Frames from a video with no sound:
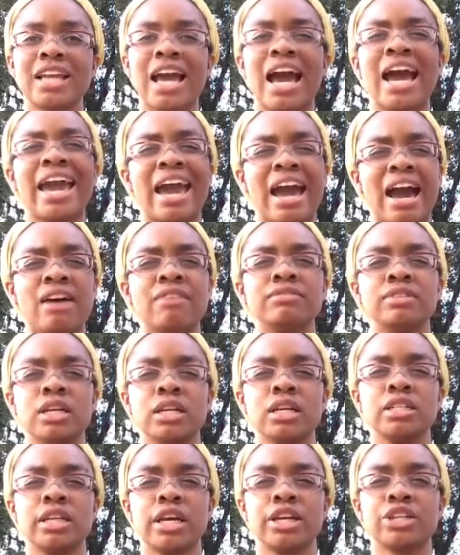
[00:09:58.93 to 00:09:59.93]
I have done
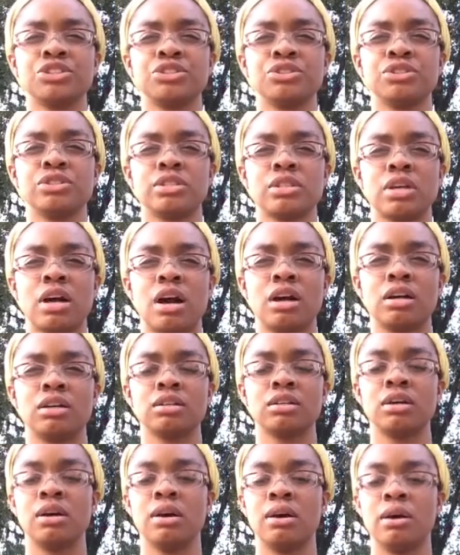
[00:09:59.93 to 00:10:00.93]
a textured sock,
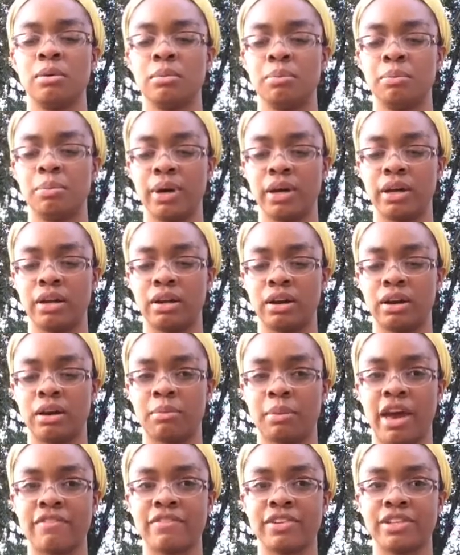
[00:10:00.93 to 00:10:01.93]
but
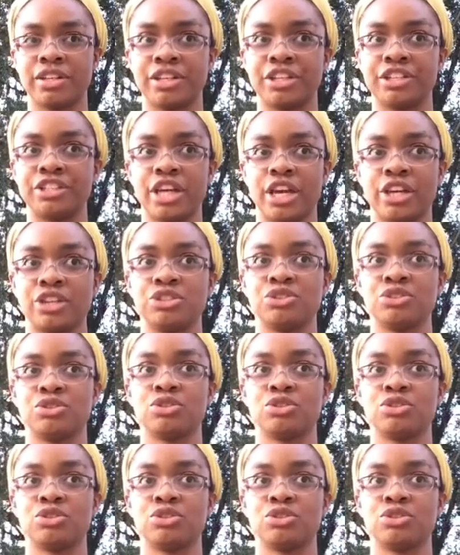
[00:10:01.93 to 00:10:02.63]
I haven't done a textured